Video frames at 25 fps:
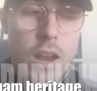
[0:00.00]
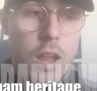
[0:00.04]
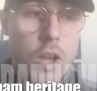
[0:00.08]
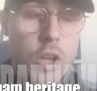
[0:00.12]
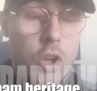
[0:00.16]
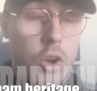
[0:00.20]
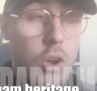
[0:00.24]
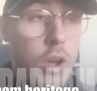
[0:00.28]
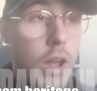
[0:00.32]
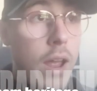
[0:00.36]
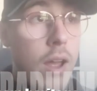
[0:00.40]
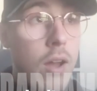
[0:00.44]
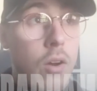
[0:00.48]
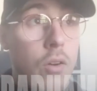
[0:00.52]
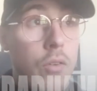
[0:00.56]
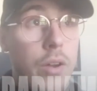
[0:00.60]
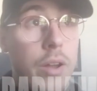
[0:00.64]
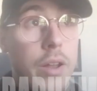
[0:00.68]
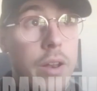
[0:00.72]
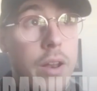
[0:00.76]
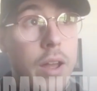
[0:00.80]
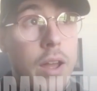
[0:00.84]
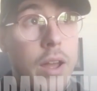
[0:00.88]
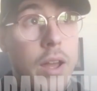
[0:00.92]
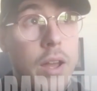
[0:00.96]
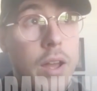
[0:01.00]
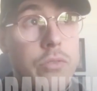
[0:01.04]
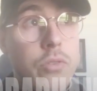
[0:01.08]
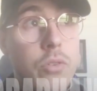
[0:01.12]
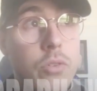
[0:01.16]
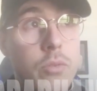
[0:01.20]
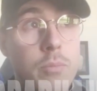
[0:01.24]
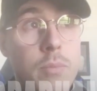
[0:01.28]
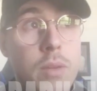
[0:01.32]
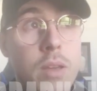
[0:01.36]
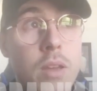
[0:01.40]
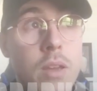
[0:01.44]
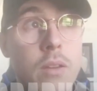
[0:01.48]
I got out and I have to
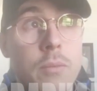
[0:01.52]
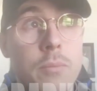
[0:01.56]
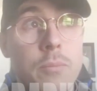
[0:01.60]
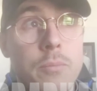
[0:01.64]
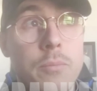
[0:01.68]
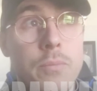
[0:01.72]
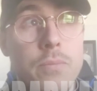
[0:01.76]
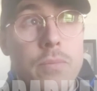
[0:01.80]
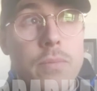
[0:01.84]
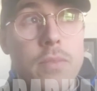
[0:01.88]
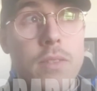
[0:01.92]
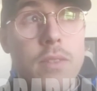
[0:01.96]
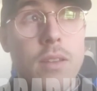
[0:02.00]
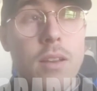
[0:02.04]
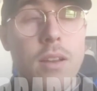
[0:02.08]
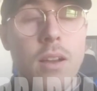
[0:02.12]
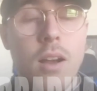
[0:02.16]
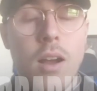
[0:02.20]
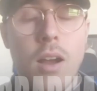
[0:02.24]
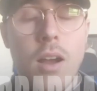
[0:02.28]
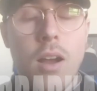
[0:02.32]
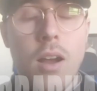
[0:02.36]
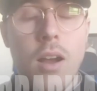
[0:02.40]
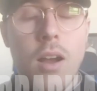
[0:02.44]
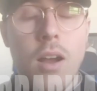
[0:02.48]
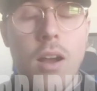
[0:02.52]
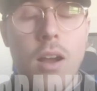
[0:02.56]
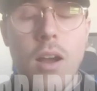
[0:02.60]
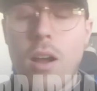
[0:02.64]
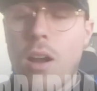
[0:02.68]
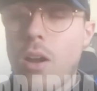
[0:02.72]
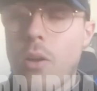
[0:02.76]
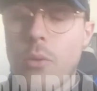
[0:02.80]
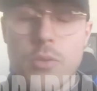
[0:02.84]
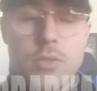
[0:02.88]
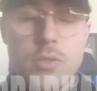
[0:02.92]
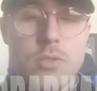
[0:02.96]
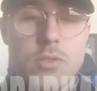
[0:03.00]
admit, I,
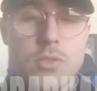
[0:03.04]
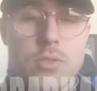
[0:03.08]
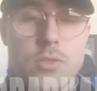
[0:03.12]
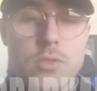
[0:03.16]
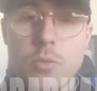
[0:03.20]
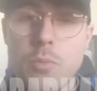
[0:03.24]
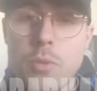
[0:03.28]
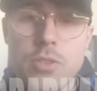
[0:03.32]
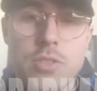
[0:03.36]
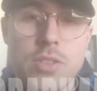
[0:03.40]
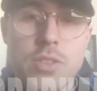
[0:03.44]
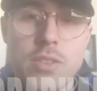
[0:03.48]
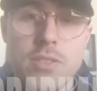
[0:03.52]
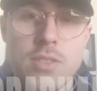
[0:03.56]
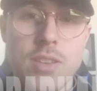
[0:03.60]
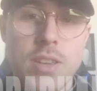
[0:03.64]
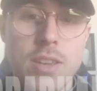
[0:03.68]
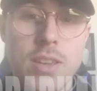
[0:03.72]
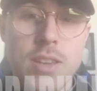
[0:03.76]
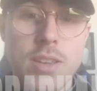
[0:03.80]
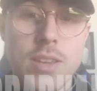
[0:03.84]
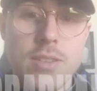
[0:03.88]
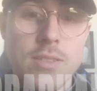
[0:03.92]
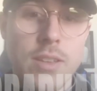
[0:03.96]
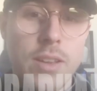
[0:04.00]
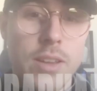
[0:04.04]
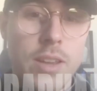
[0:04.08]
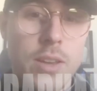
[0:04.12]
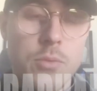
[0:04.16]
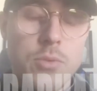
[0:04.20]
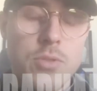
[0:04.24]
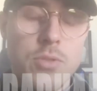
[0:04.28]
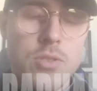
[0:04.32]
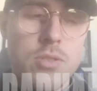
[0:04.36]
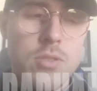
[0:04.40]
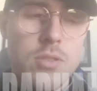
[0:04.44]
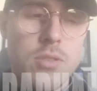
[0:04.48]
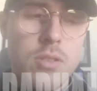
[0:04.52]
I was almost in tears. Like it
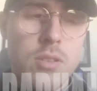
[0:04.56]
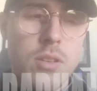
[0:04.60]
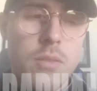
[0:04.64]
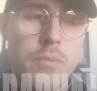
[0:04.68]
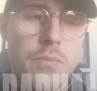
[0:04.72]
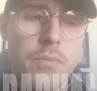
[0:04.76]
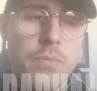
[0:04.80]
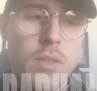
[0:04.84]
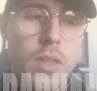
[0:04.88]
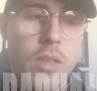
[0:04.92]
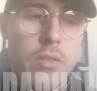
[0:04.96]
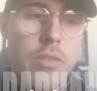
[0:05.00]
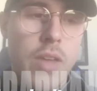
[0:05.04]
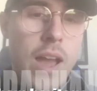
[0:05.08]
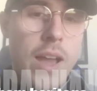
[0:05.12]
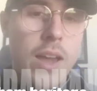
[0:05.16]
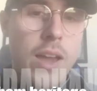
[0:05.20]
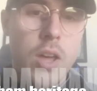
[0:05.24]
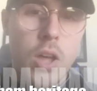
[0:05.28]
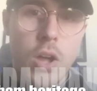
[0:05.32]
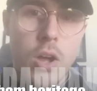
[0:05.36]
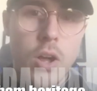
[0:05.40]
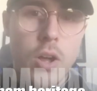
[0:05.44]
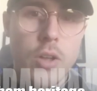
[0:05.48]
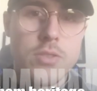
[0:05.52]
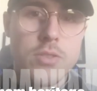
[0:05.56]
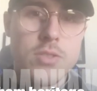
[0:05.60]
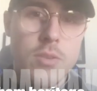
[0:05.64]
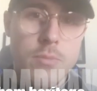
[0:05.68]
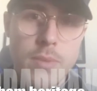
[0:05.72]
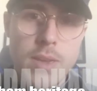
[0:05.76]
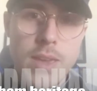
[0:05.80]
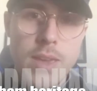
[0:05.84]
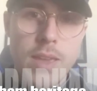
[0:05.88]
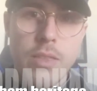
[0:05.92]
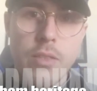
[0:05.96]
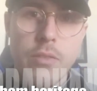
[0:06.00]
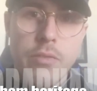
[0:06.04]
was that car to
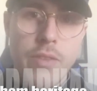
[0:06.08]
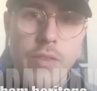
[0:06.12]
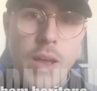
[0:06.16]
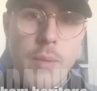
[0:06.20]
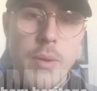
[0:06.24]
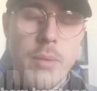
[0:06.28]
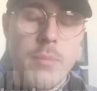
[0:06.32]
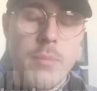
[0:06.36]
me and the family means